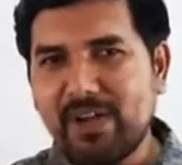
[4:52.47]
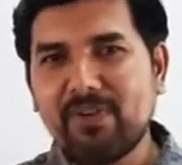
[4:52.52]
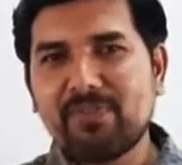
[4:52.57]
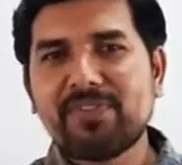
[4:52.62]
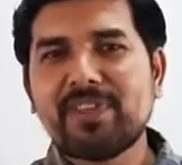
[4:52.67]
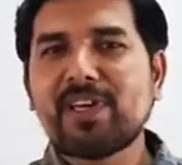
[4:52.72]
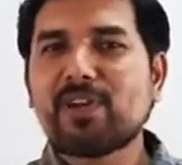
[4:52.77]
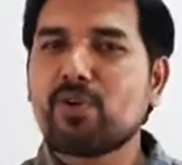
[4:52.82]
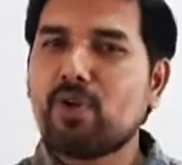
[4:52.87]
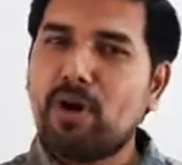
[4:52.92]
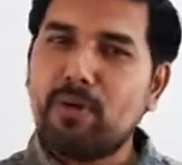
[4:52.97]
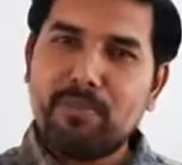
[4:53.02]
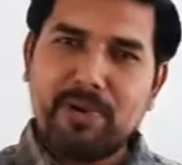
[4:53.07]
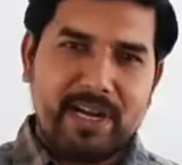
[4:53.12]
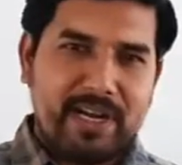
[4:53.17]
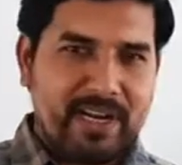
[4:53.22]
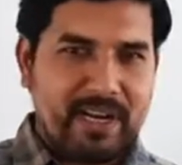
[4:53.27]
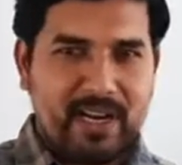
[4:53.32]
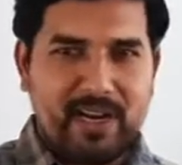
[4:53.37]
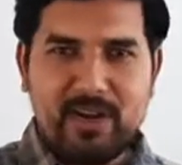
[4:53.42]
of the raw
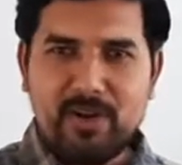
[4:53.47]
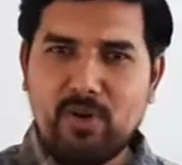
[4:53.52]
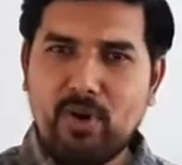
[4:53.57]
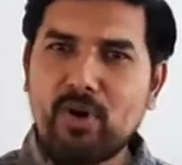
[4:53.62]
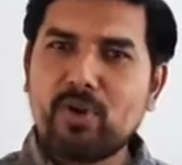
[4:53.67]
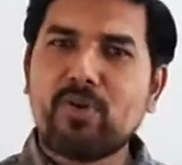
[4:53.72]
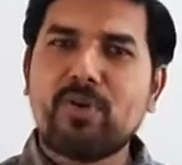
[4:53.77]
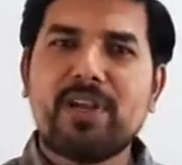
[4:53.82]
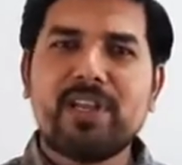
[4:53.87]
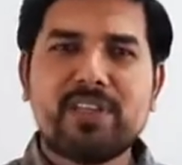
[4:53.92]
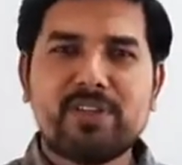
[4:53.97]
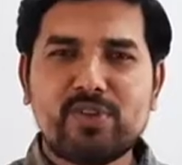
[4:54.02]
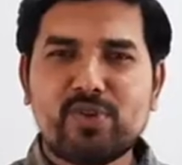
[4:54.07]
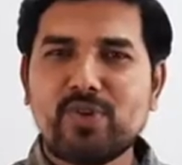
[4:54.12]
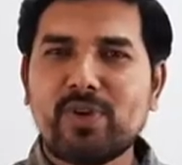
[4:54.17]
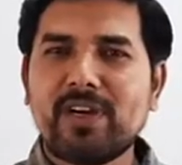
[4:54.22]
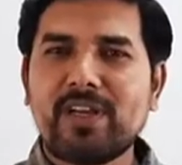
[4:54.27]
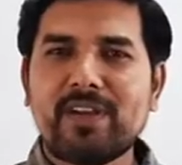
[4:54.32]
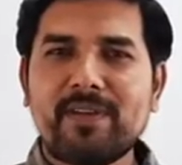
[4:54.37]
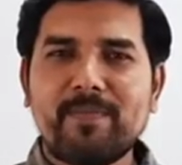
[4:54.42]
material, not only
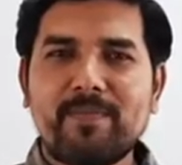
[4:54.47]
sugar,